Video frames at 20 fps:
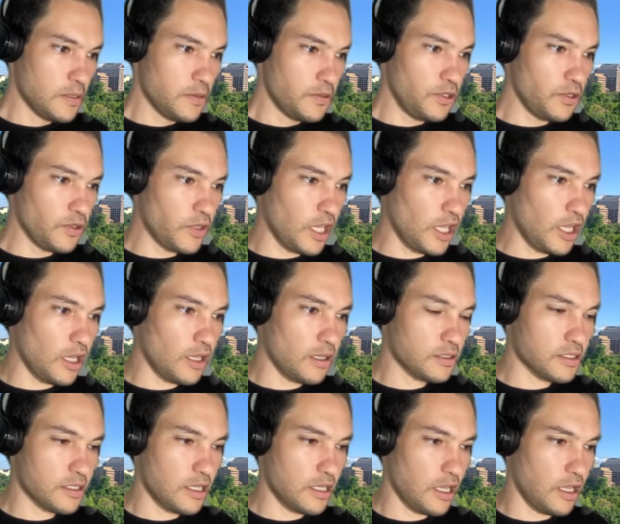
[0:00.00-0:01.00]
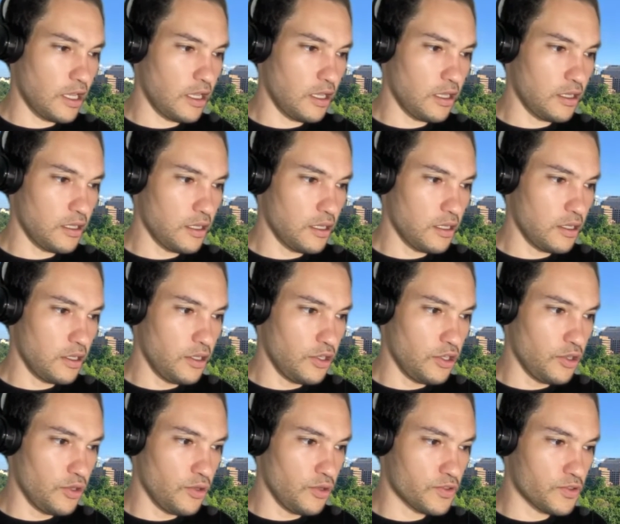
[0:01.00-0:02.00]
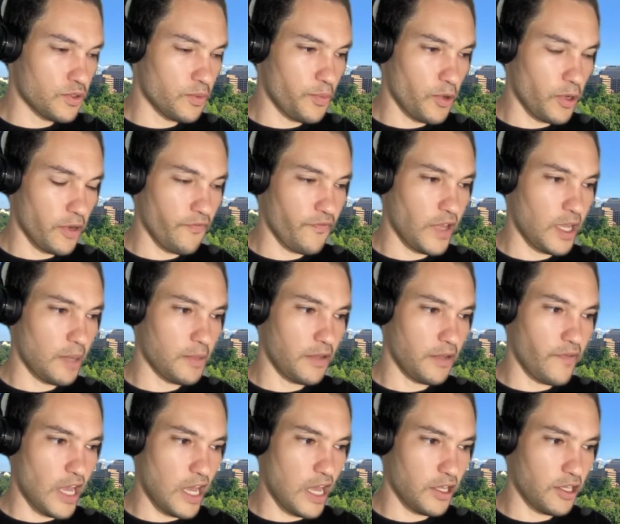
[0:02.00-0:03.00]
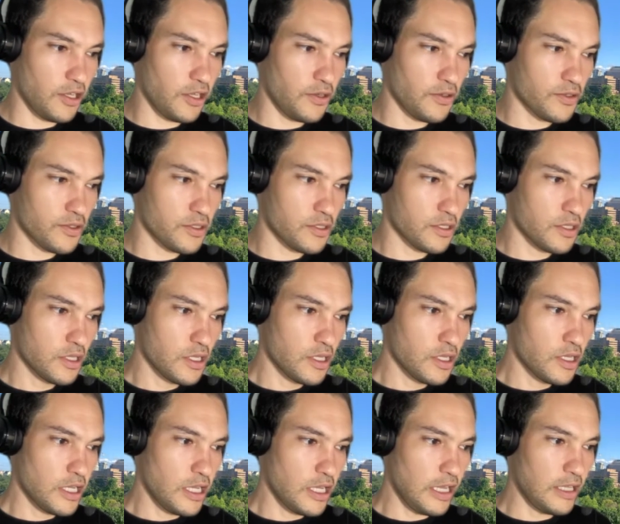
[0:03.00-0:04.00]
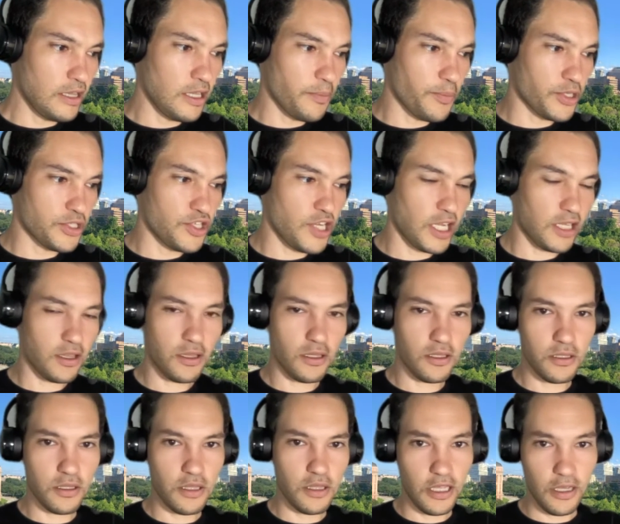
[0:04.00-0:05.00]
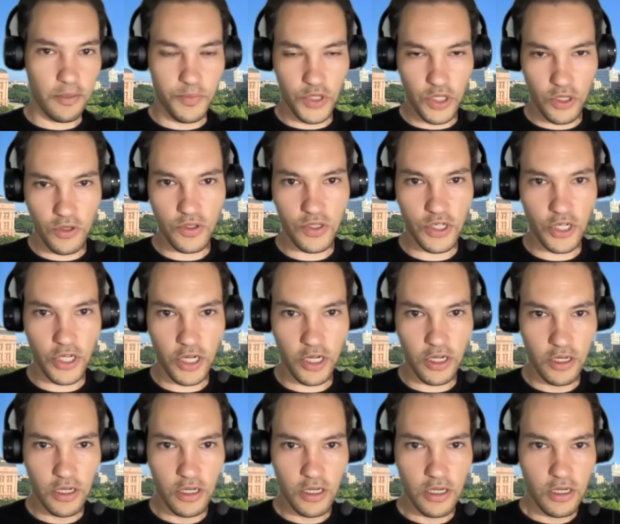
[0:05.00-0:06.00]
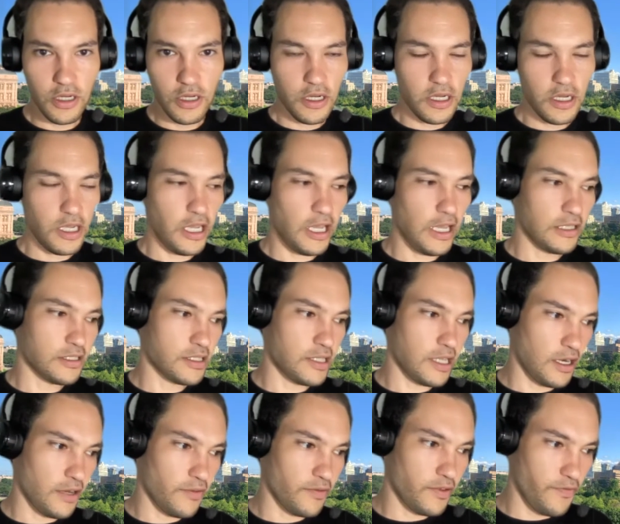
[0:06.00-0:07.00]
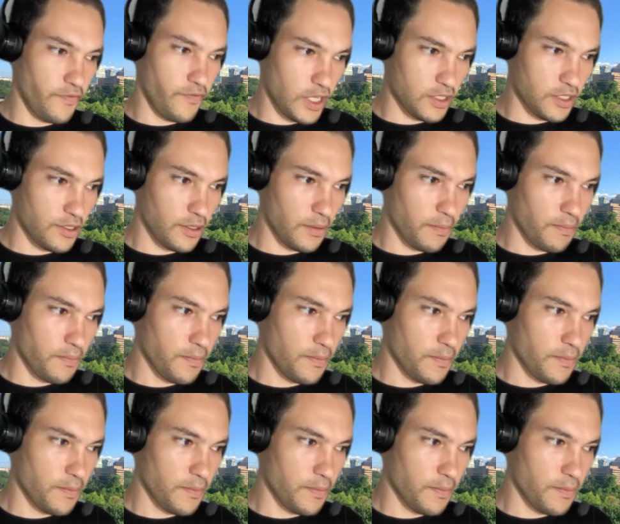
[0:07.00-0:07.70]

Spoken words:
You can't say you support family values and then protect the abuser instead of the victim.